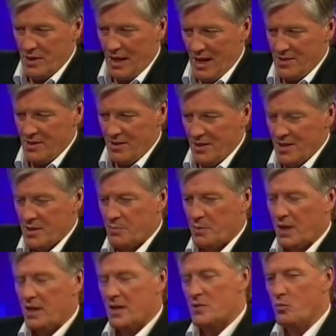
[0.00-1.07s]
was asking this is
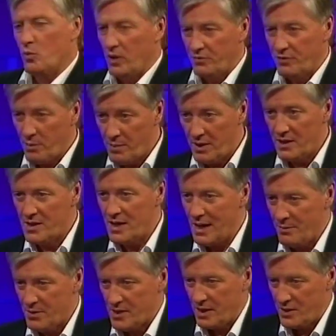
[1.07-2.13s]
because one of the big
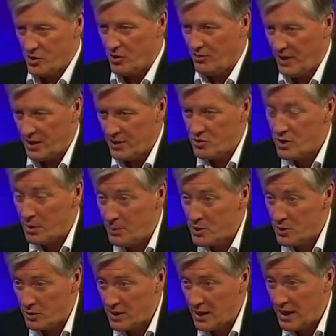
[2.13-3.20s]
dilemmas that Giovanni
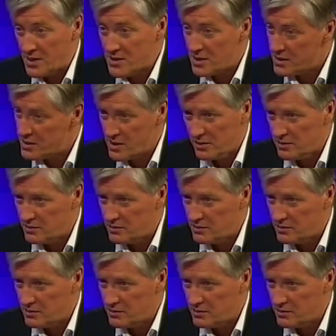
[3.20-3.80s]
Trapattoni has, and he's